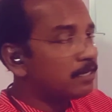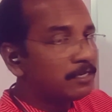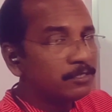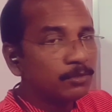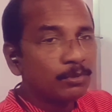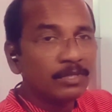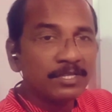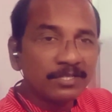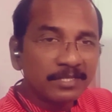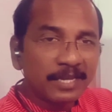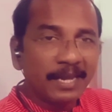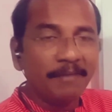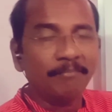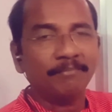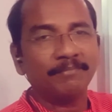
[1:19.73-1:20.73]
also the
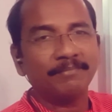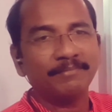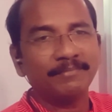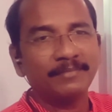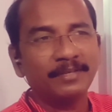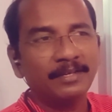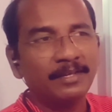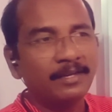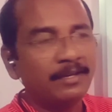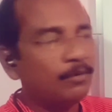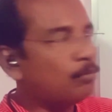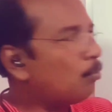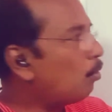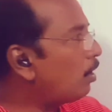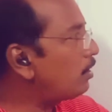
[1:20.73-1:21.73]
same.
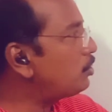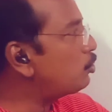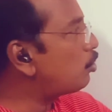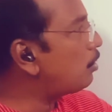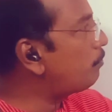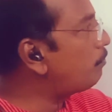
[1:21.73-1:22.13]
What